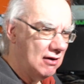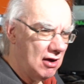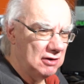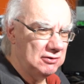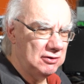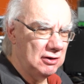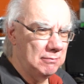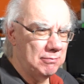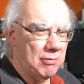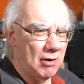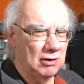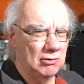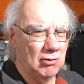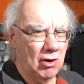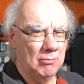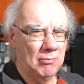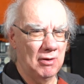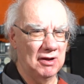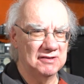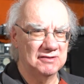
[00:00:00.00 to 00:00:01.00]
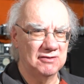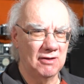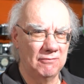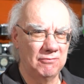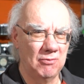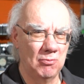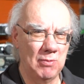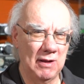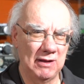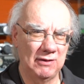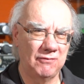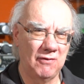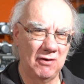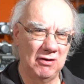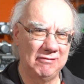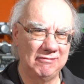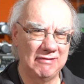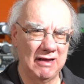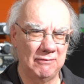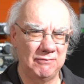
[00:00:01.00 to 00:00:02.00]
I do buy a lot of my stuff from WEX
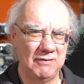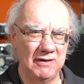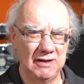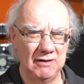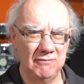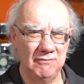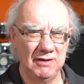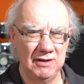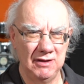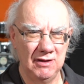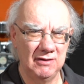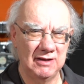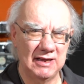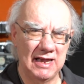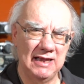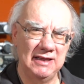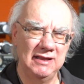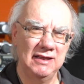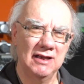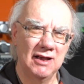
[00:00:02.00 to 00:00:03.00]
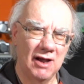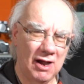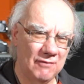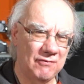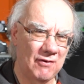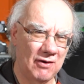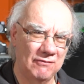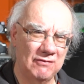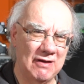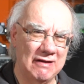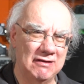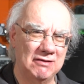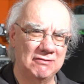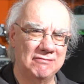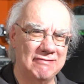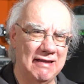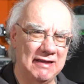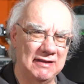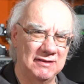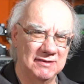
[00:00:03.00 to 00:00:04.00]
Photographic in the U K. I find they're a
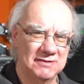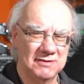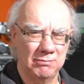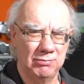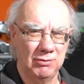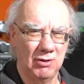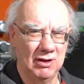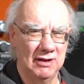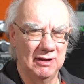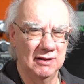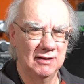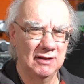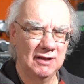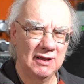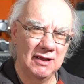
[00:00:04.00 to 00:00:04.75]
great supplier.